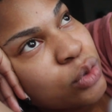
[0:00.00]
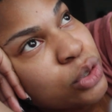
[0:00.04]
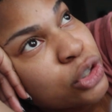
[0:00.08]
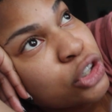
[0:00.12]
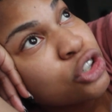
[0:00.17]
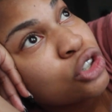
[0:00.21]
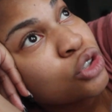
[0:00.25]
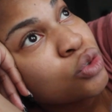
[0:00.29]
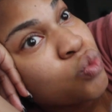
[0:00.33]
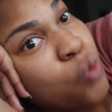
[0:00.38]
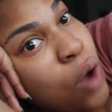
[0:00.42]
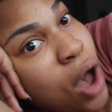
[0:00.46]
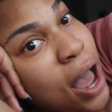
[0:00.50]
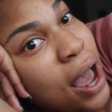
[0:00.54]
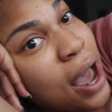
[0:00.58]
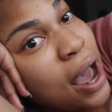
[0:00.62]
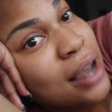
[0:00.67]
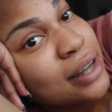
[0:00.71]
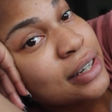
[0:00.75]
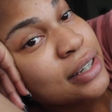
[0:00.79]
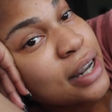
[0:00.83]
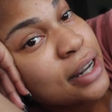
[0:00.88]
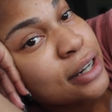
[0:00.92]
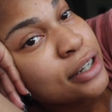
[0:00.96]
which is why
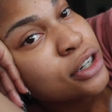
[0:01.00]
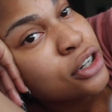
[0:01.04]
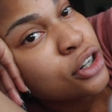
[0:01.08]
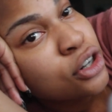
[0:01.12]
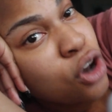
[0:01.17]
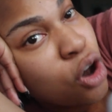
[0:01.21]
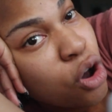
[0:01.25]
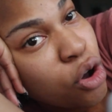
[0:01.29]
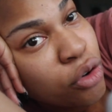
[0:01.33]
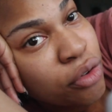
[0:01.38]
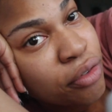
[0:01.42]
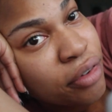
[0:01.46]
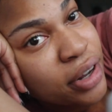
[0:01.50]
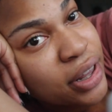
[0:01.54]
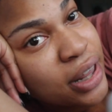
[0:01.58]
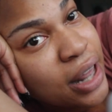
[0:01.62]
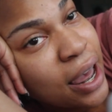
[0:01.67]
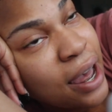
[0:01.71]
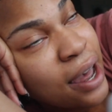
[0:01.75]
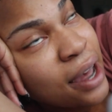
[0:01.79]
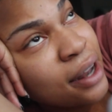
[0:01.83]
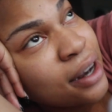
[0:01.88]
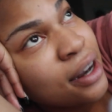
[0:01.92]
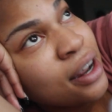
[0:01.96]
I tend to go for
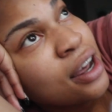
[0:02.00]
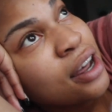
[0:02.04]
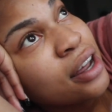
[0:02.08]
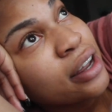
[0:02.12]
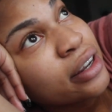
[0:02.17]
that,